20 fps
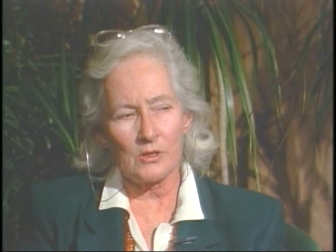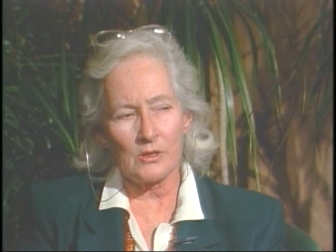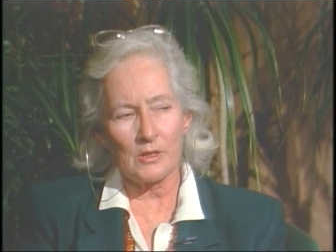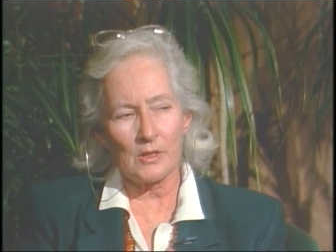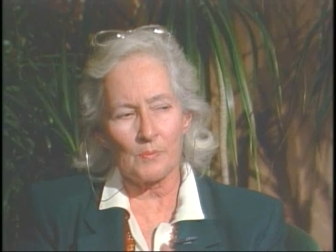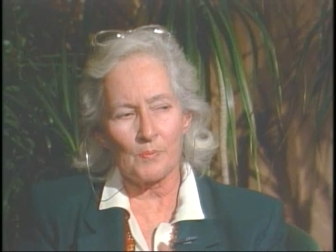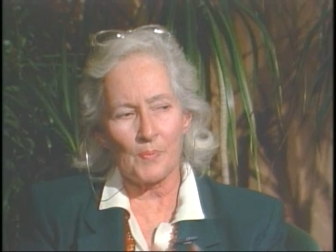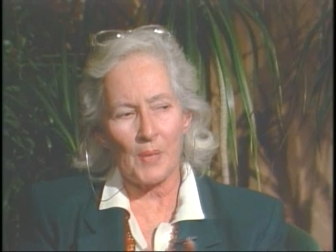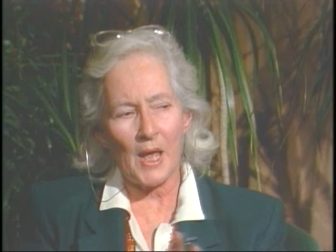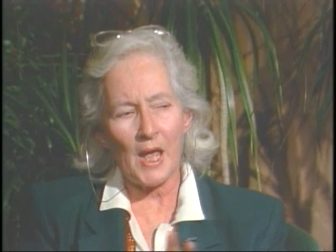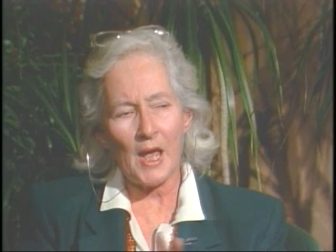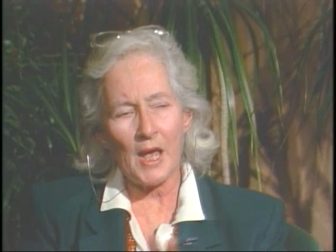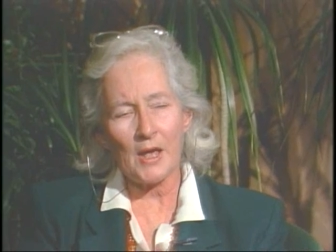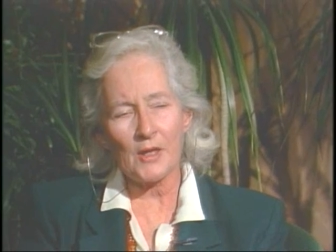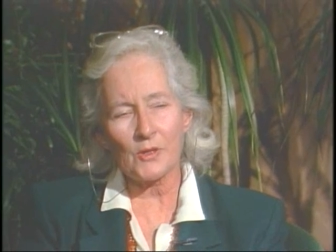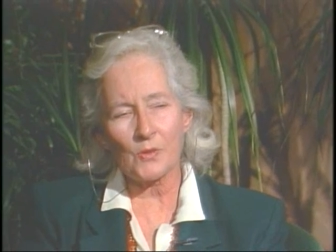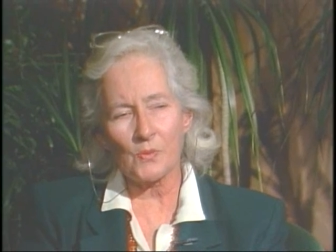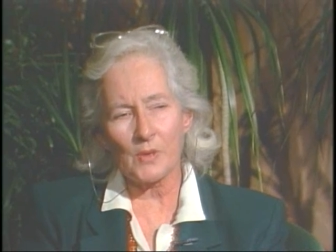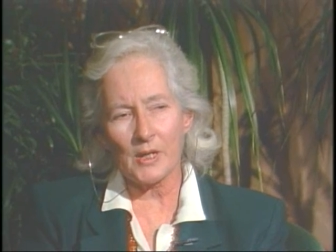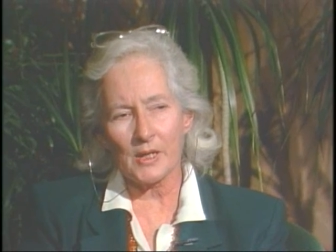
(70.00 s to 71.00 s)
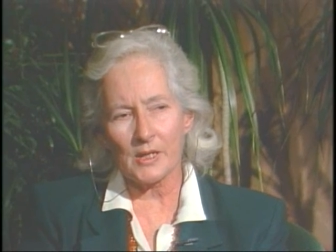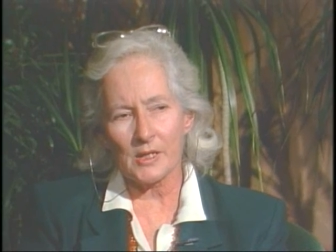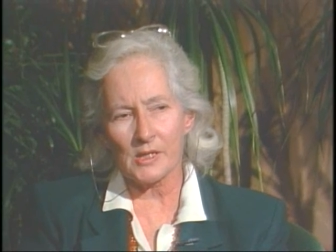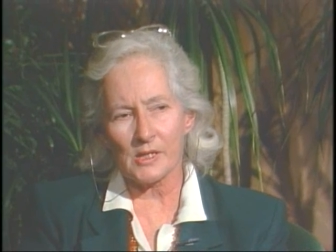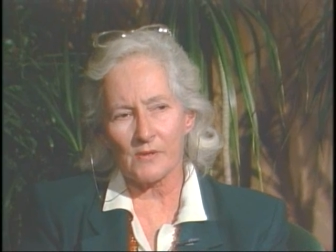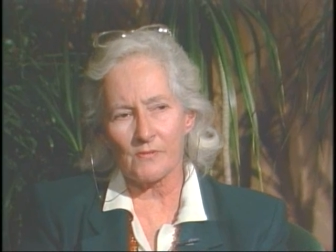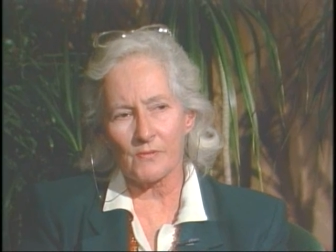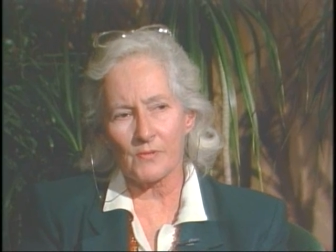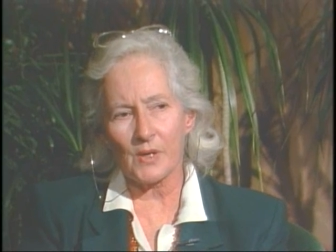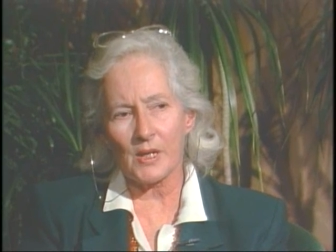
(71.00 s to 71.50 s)
the pathways
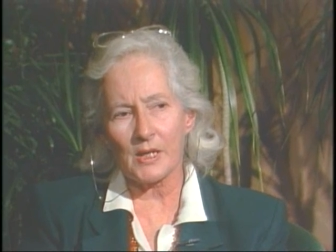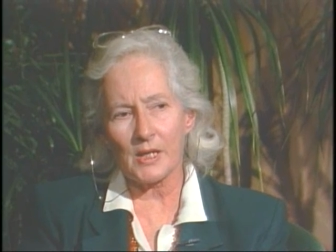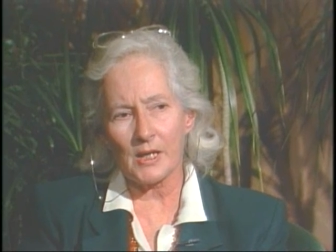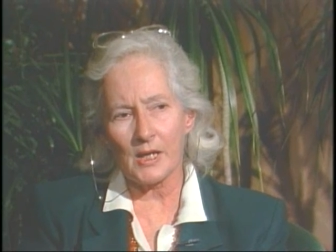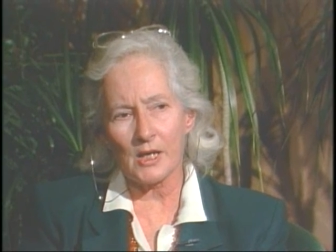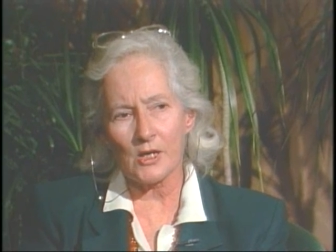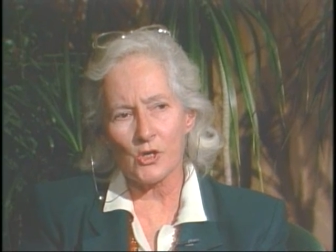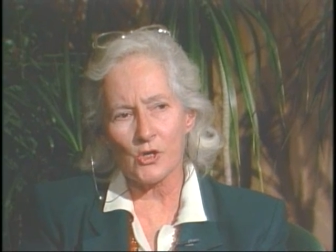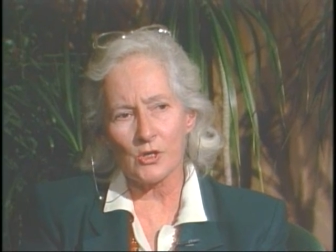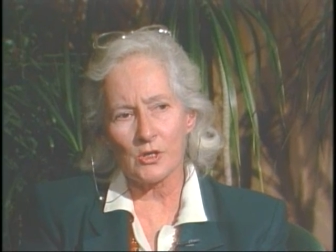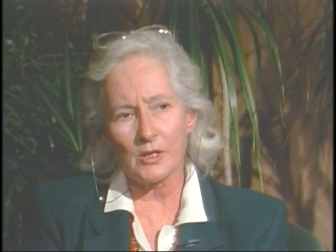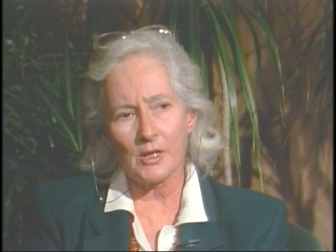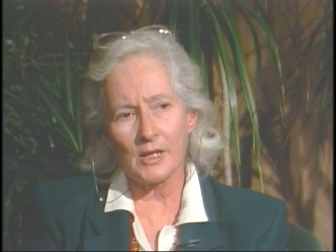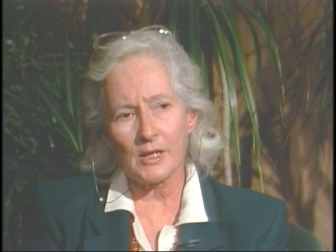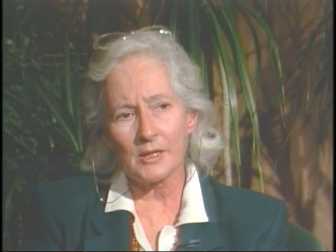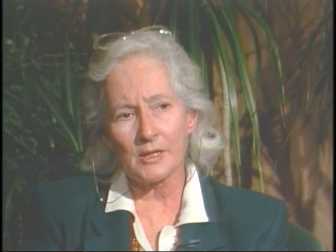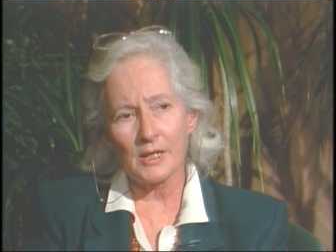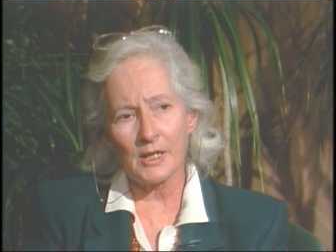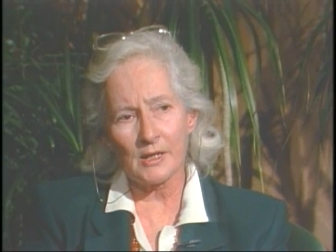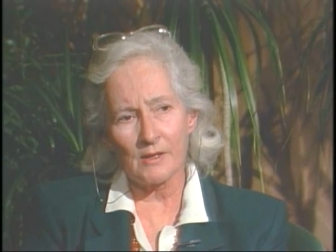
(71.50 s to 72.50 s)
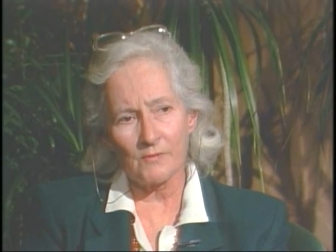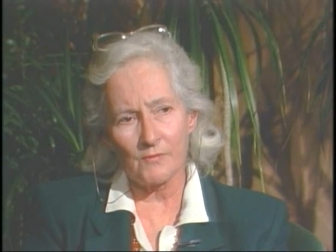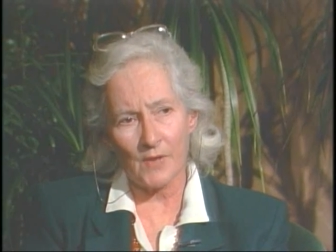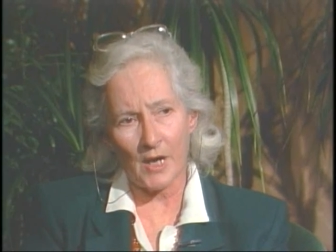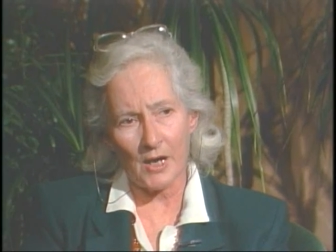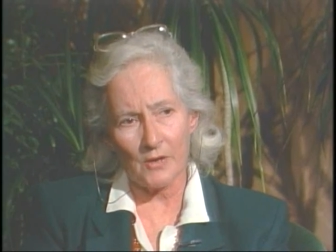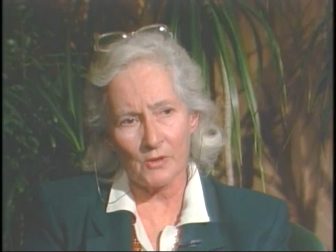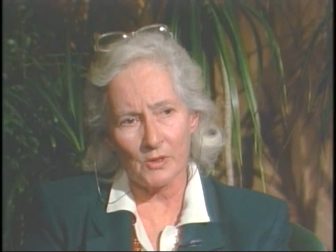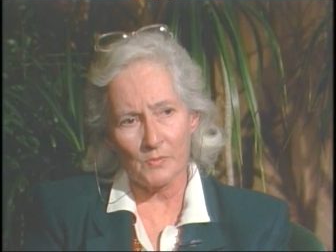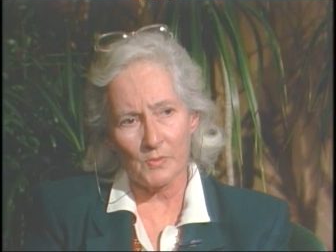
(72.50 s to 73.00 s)
of radiation in the
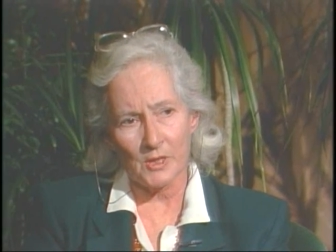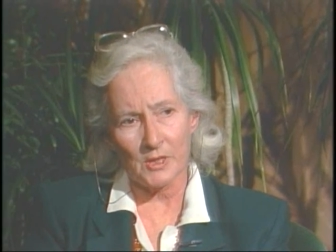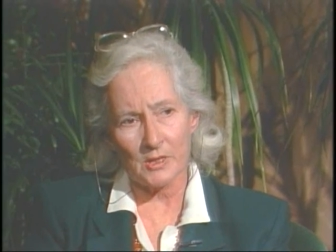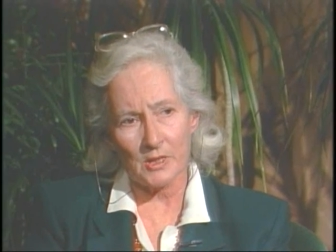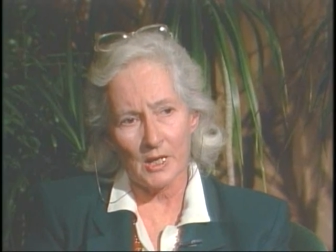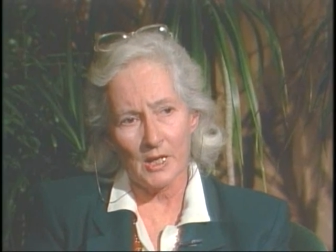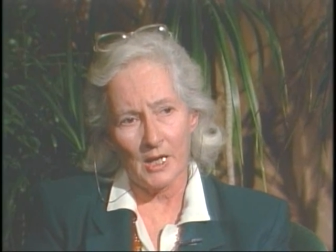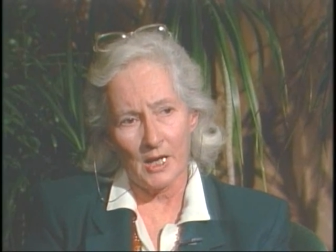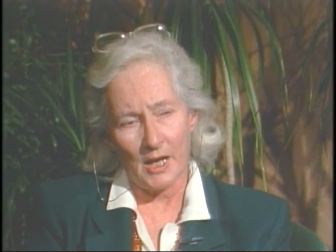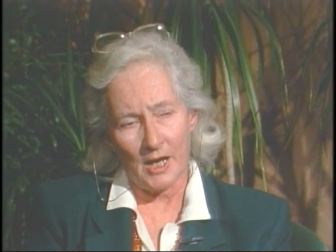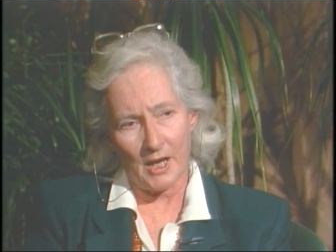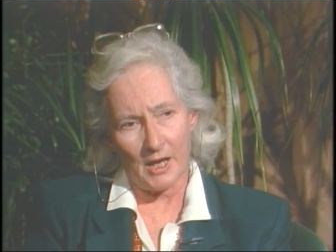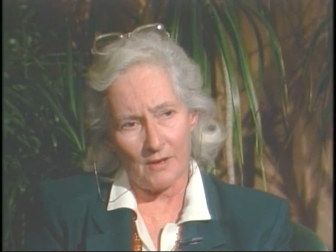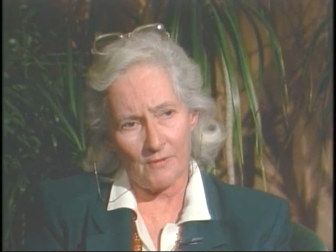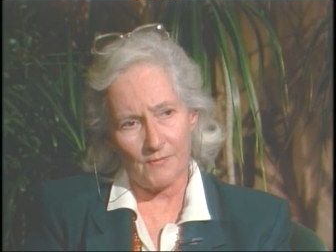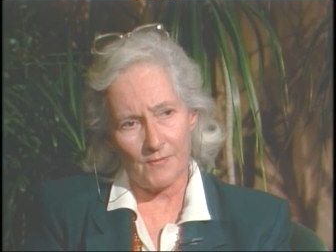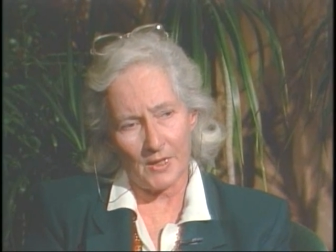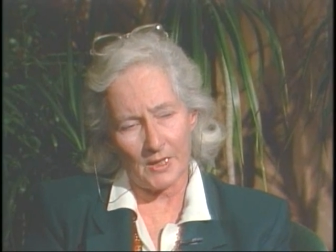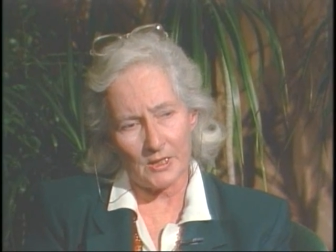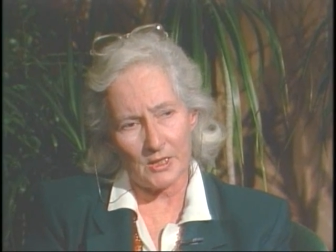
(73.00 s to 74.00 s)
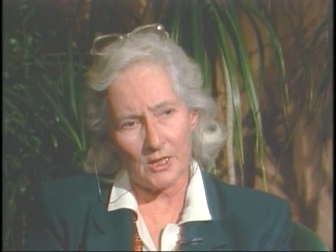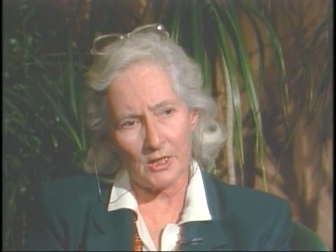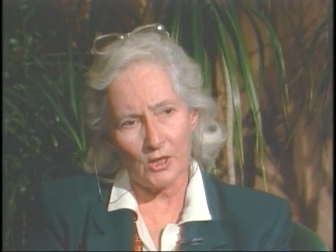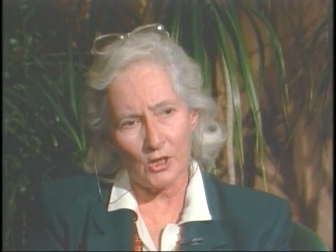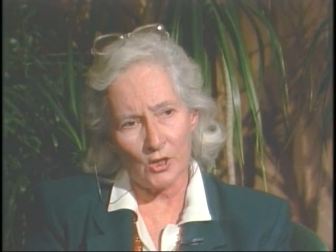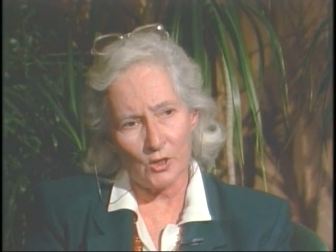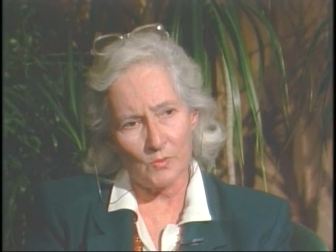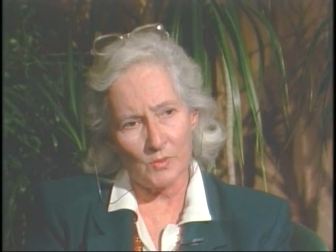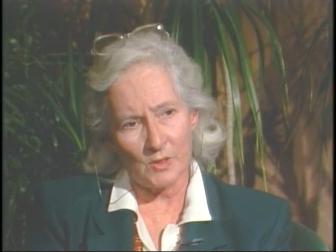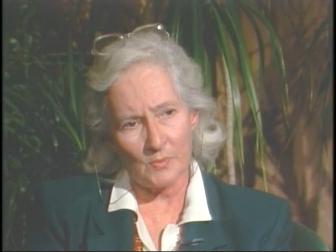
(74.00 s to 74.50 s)
environment affecting
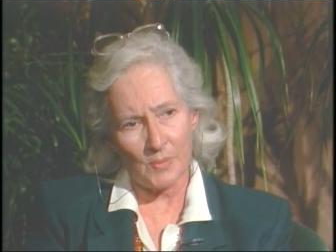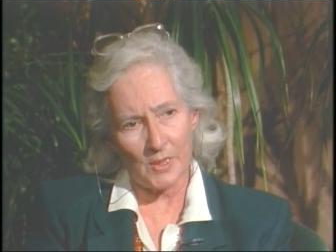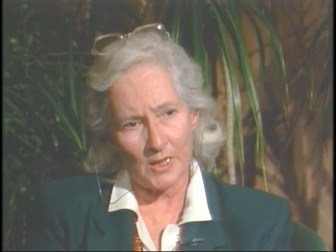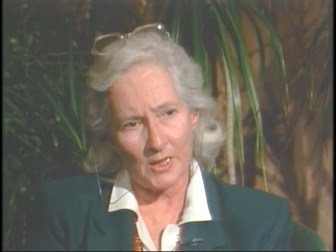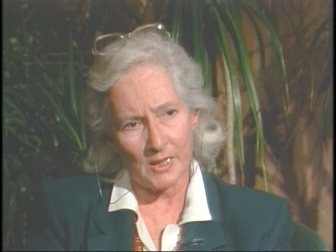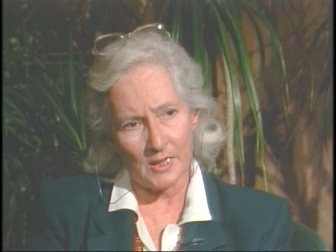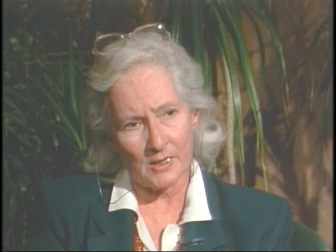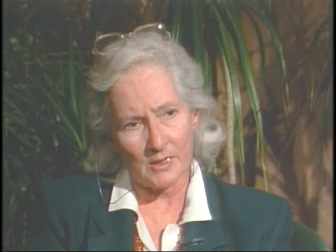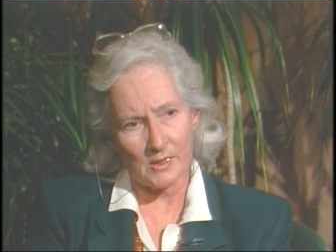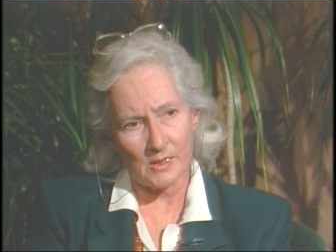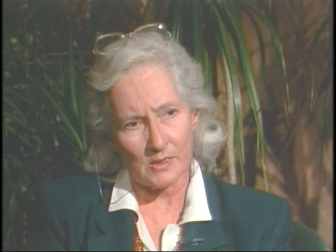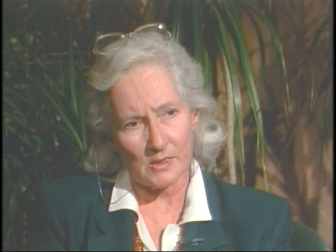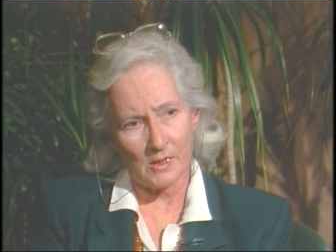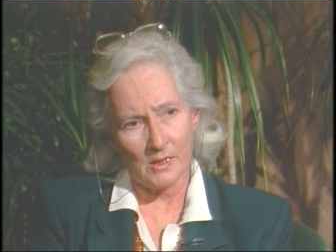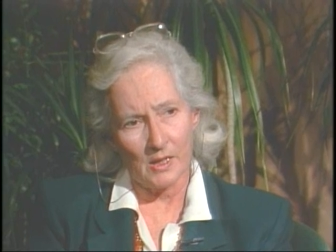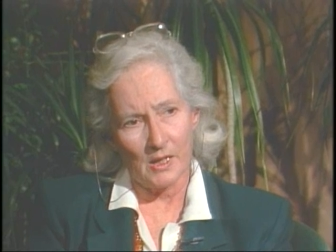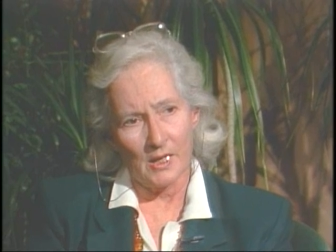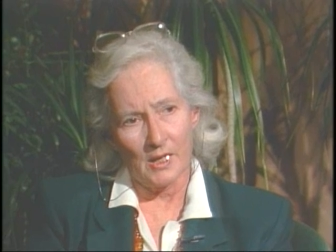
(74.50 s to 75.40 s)
human beings